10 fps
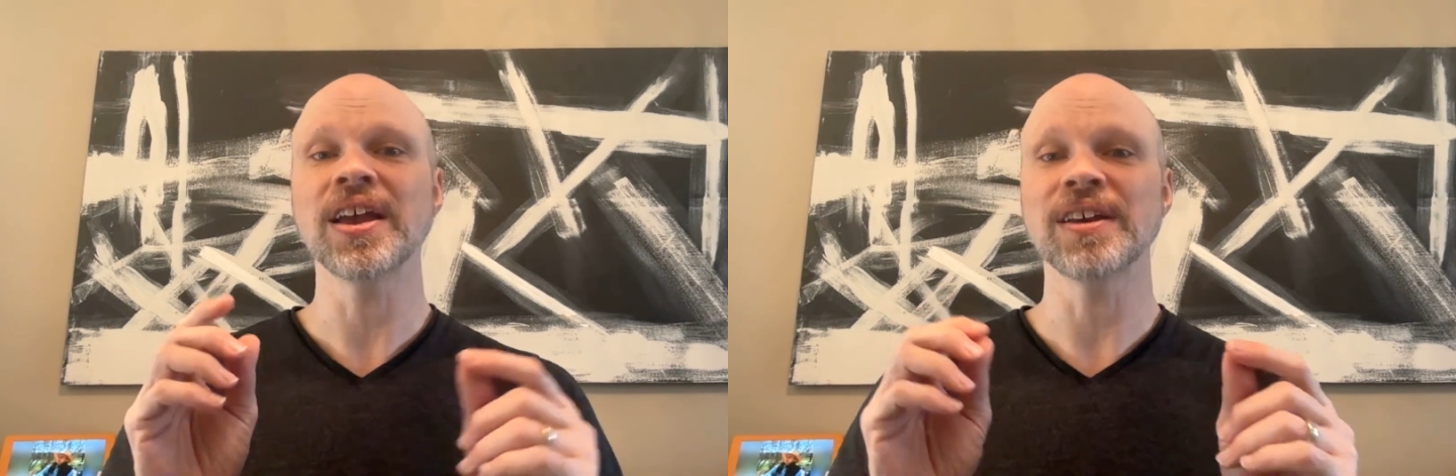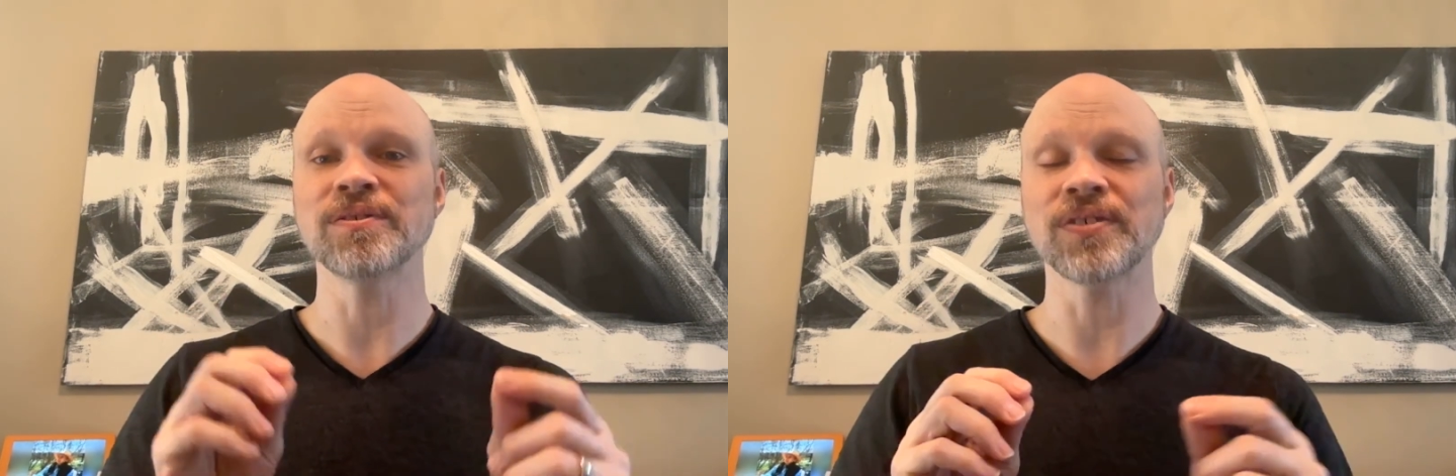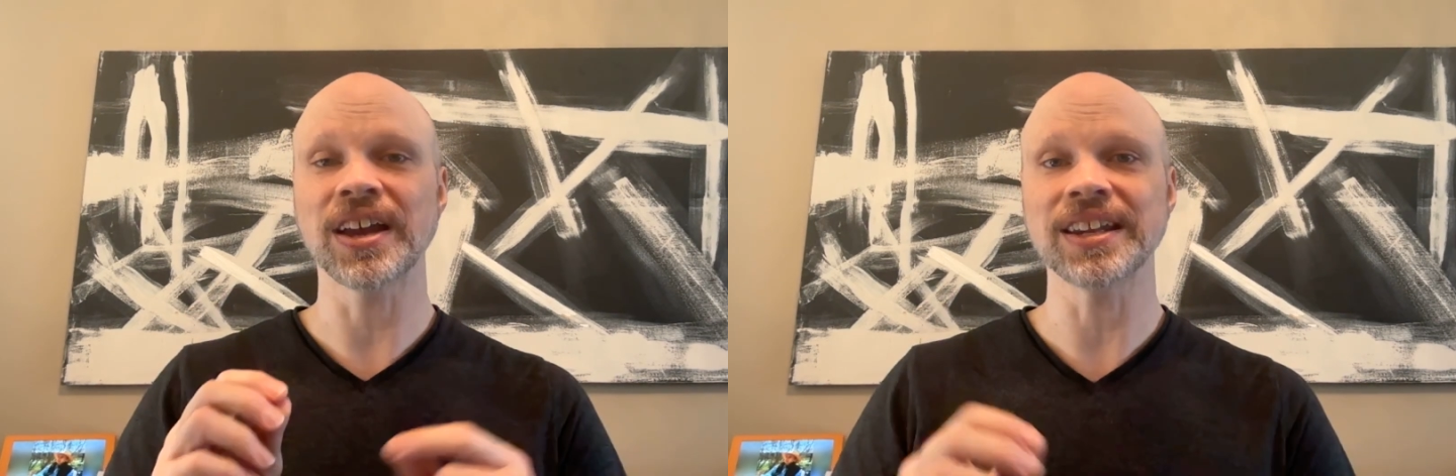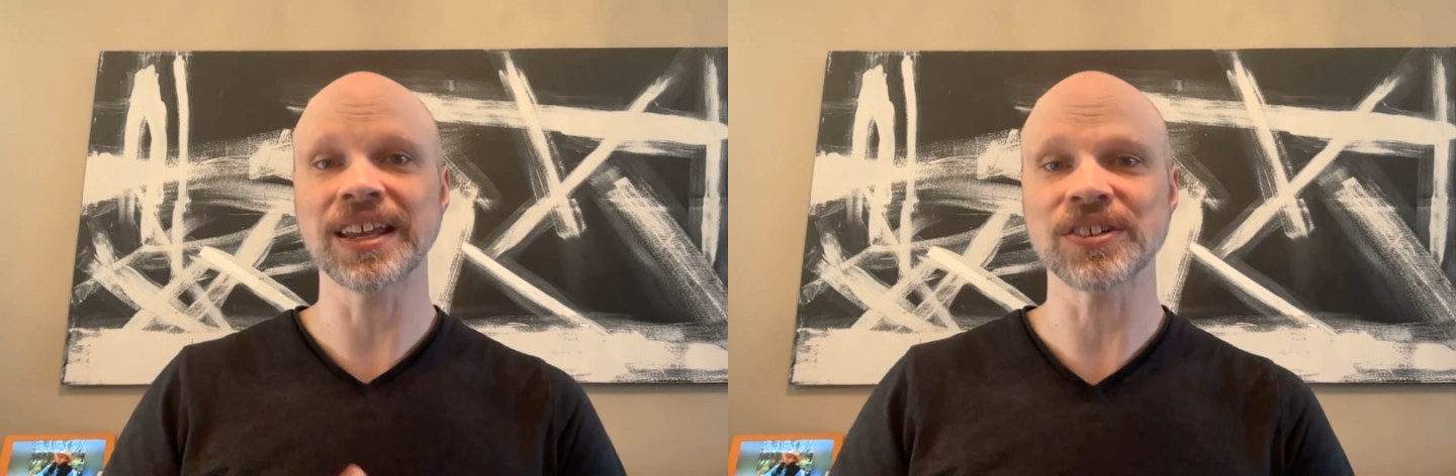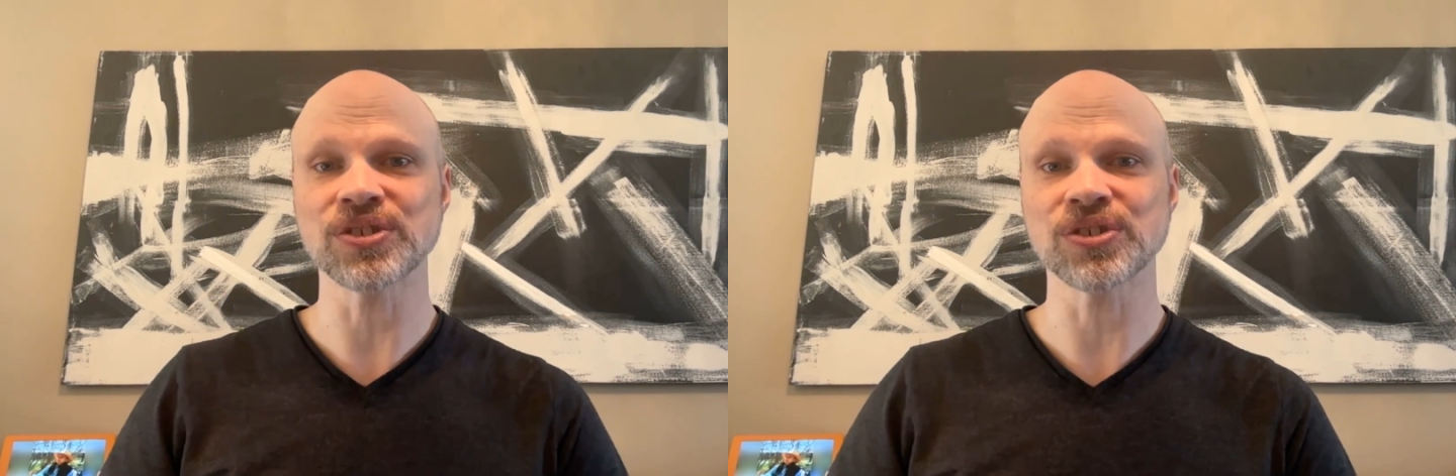and find
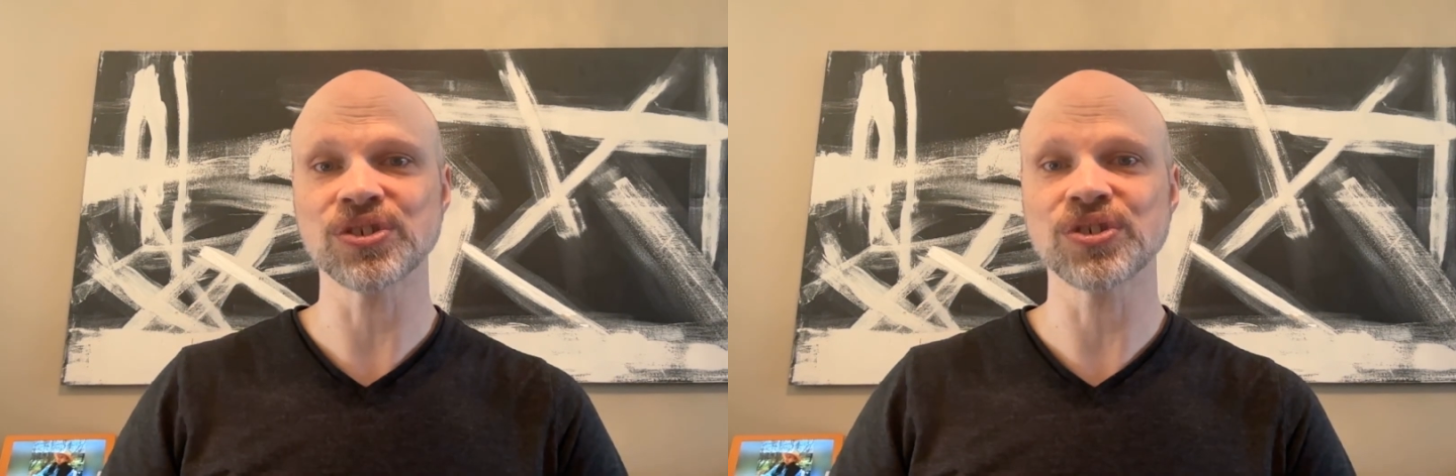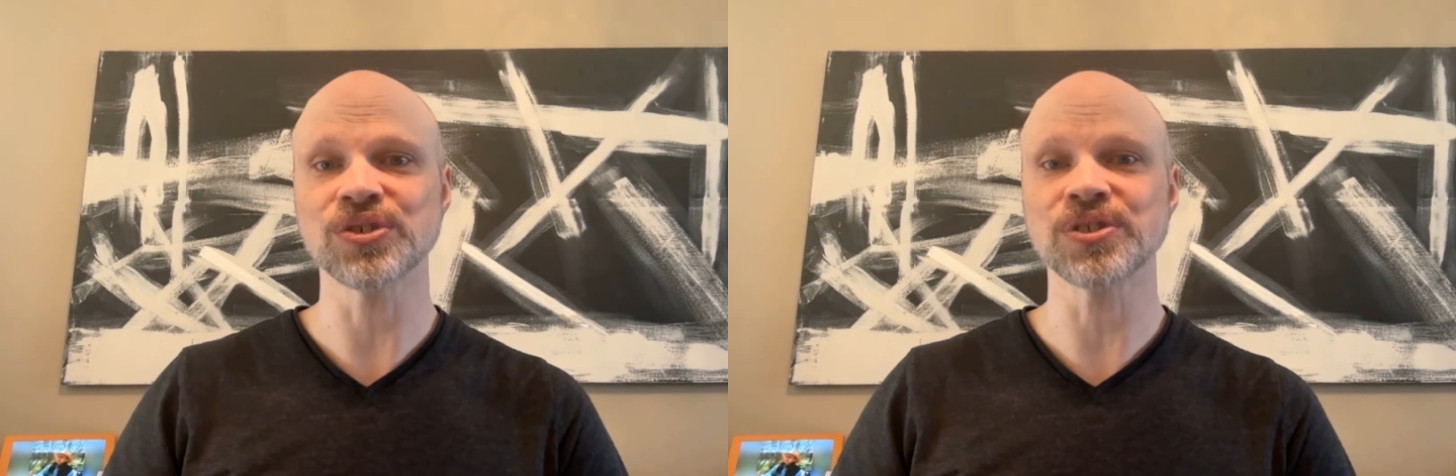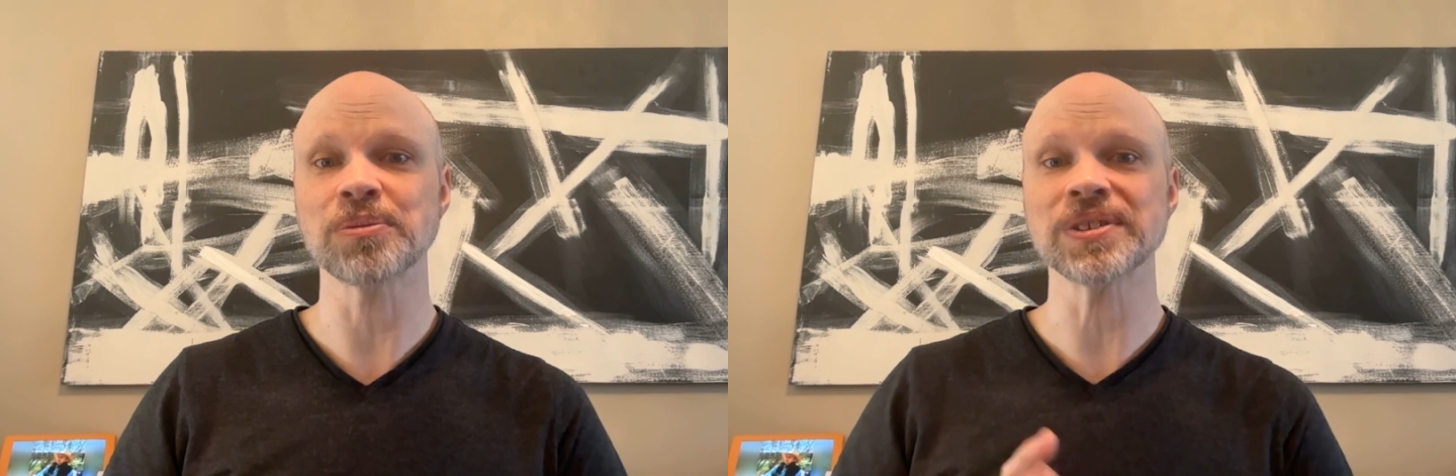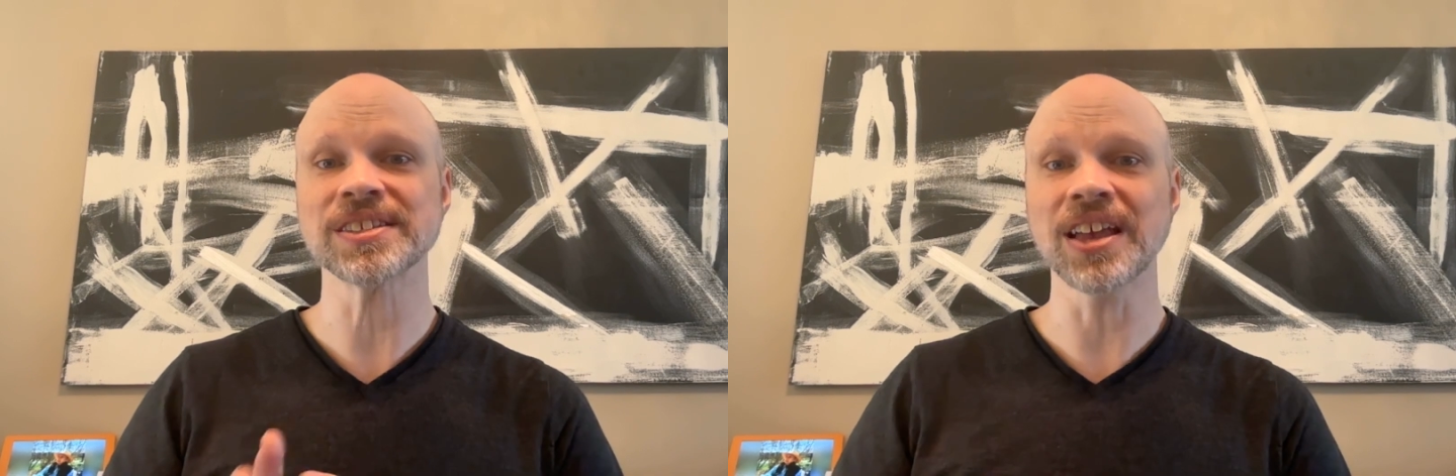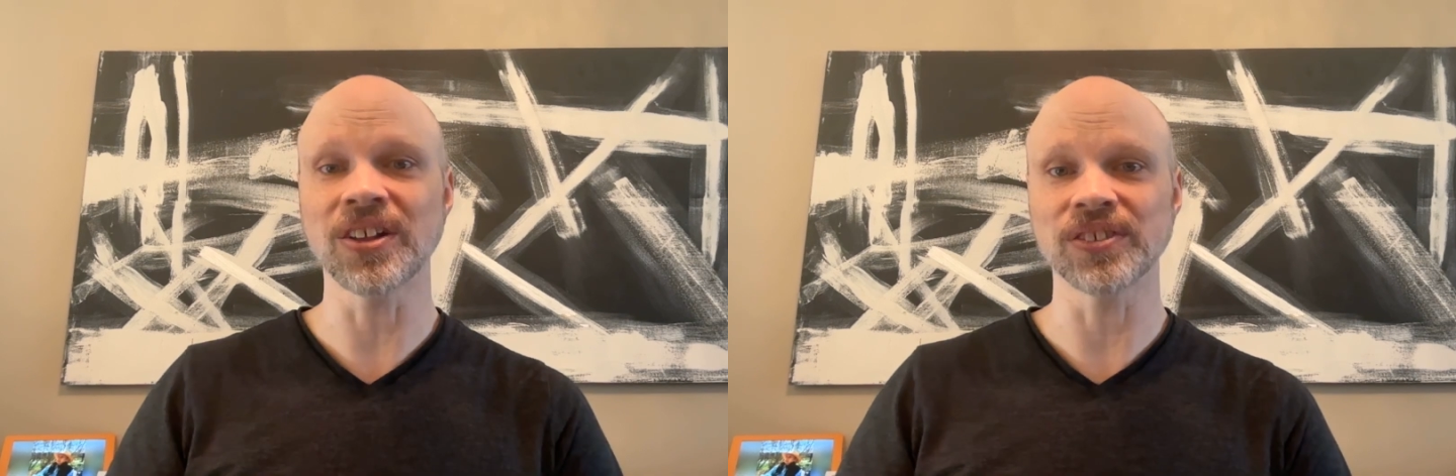answers to
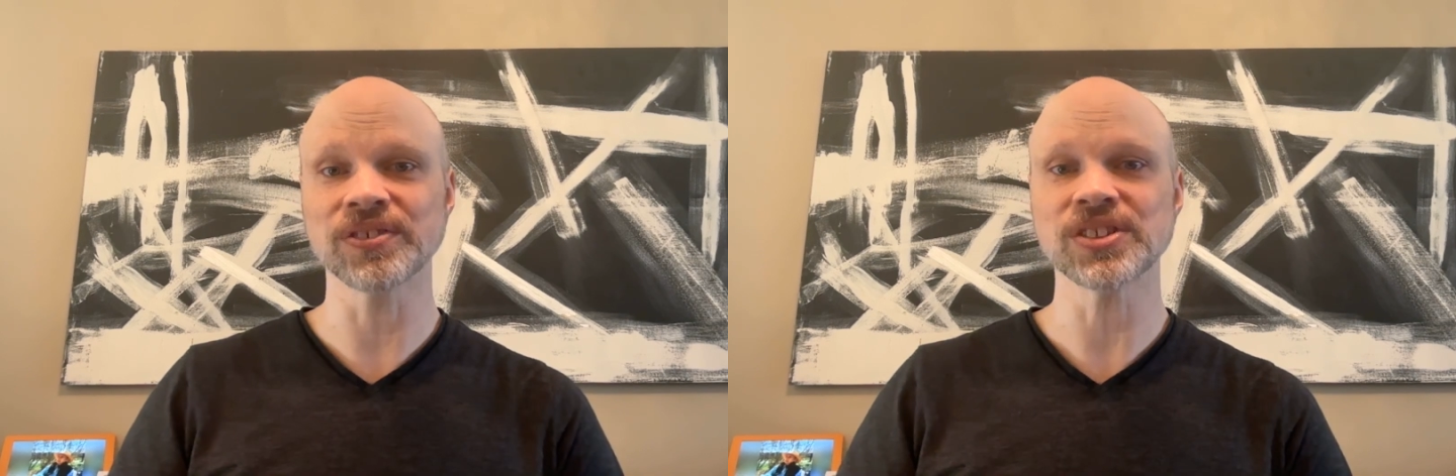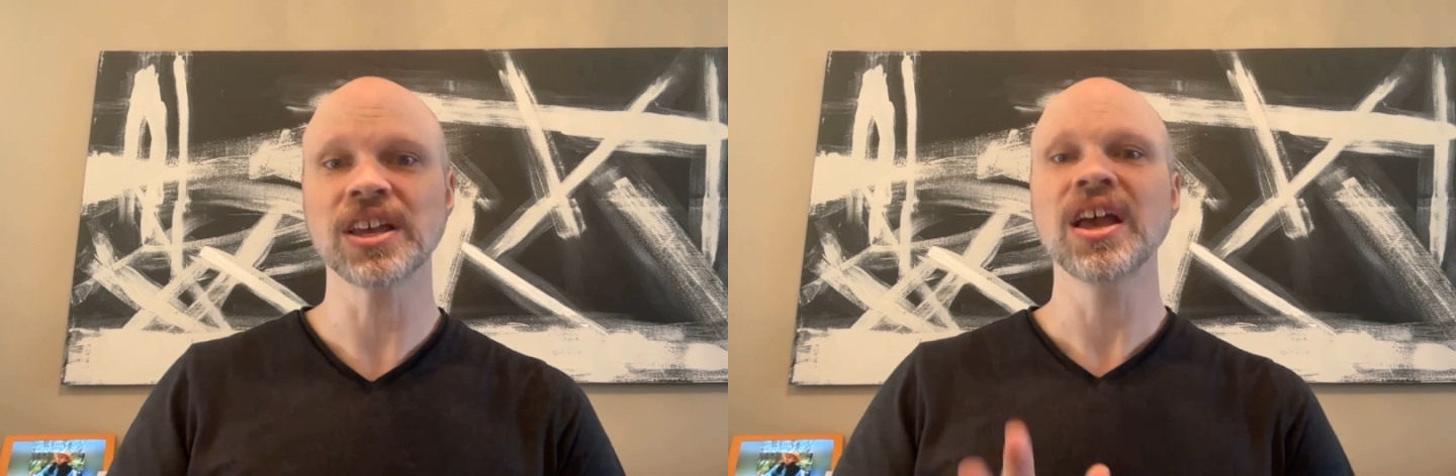themselves.